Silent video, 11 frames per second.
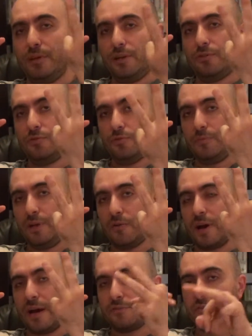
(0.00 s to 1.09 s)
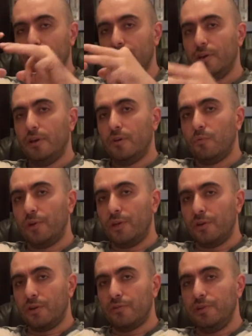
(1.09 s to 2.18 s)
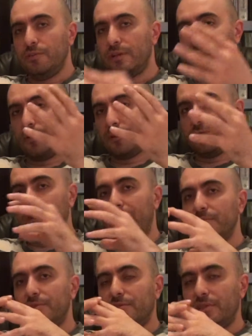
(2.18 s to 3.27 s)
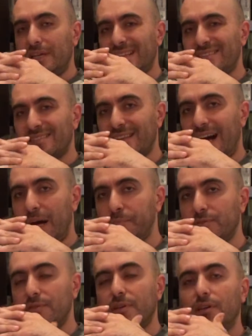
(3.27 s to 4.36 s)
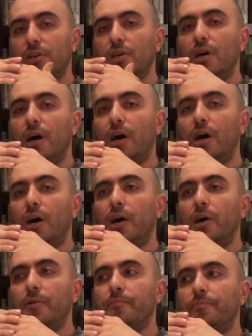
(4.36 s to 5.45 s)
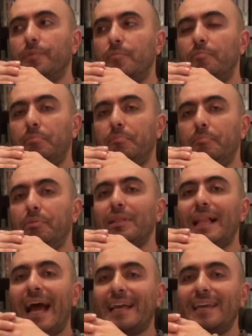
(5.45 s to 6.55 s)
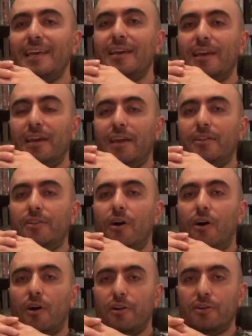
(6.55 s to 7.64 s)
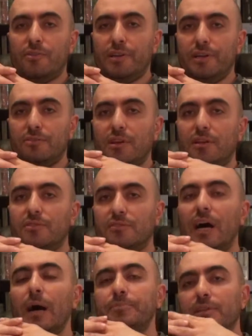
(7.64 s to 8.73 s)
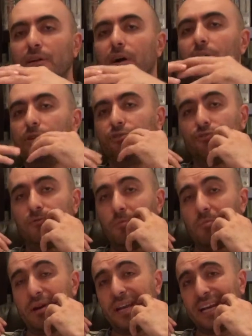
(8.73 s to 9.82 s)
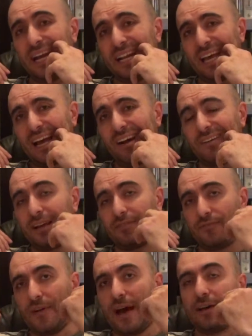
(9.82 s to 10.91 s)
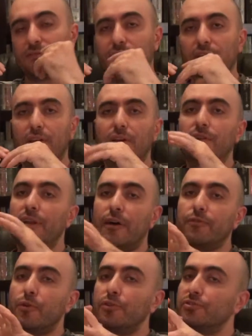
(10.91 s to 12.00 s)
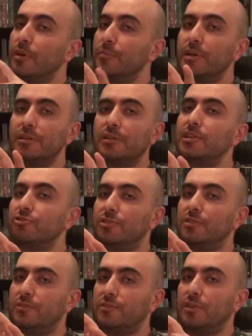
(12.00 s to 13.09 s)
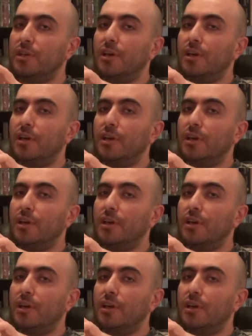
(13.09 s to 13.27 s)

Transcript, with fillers: being two amino acids. When you increase that with the vitamin C, it stops plaquing in the arteries and stops the collagen from breaking down as fast. Now, of course, some conditions